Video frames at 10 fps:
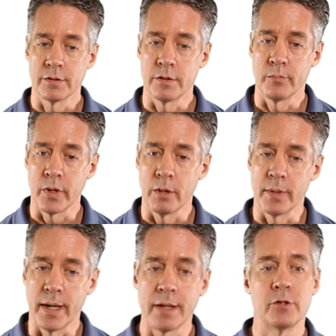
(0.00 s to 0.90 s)
a
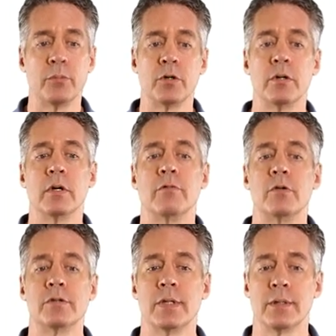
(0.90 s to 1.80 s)
department attribute, and if
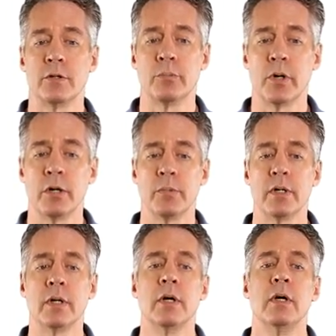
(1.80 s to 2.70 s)
you set the
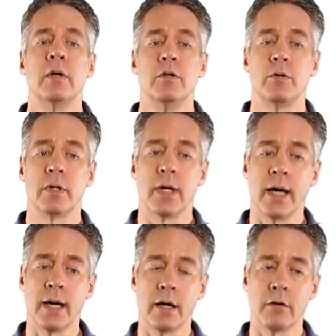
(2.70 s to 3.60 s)
department, you could
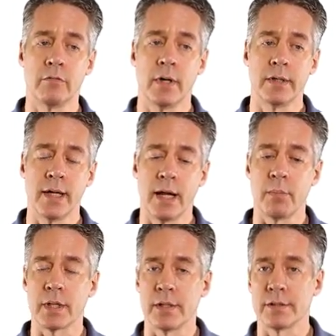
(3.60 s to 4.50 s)
have a
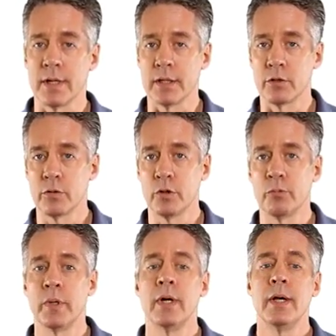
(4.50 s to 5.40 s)
dynamically assigned
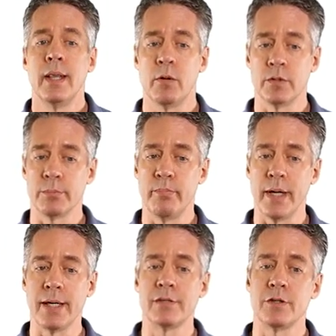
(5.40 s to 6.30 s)
group that was
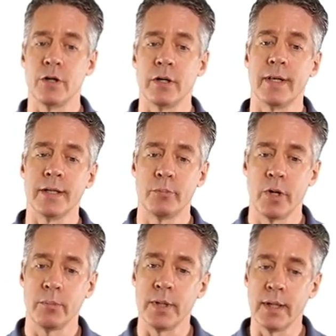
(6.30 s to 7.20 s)
based on that
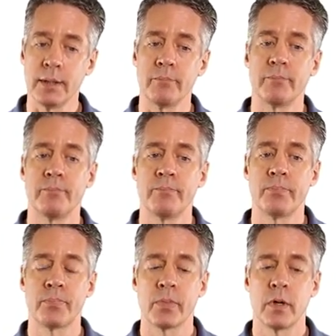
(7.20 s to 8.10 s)
department name.
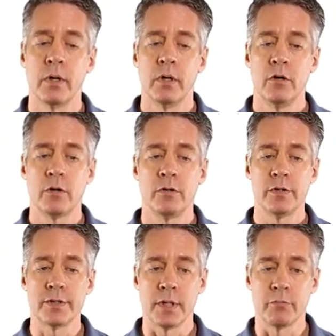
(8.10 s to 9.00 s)
You could do
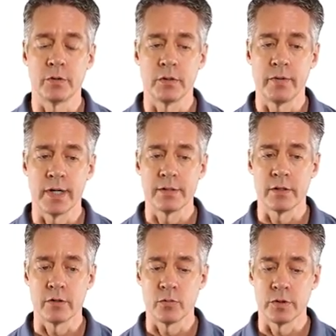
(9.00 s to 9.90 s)
the same for
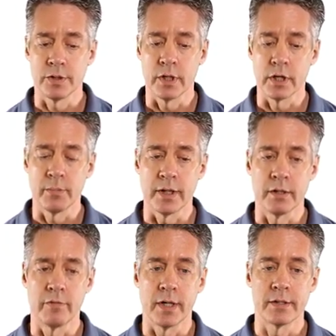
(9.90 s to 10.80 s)
devices. We'll talk about
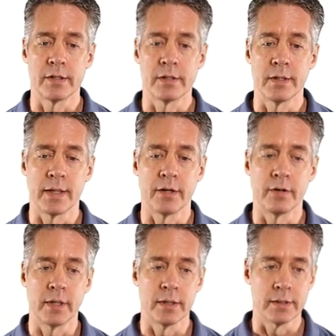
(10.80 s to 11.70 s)
devices later
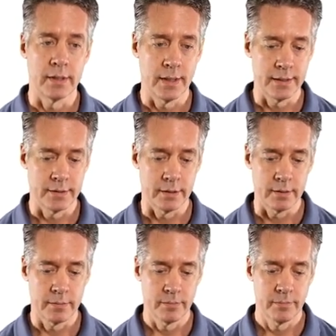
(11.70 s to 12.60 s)
in this lesson.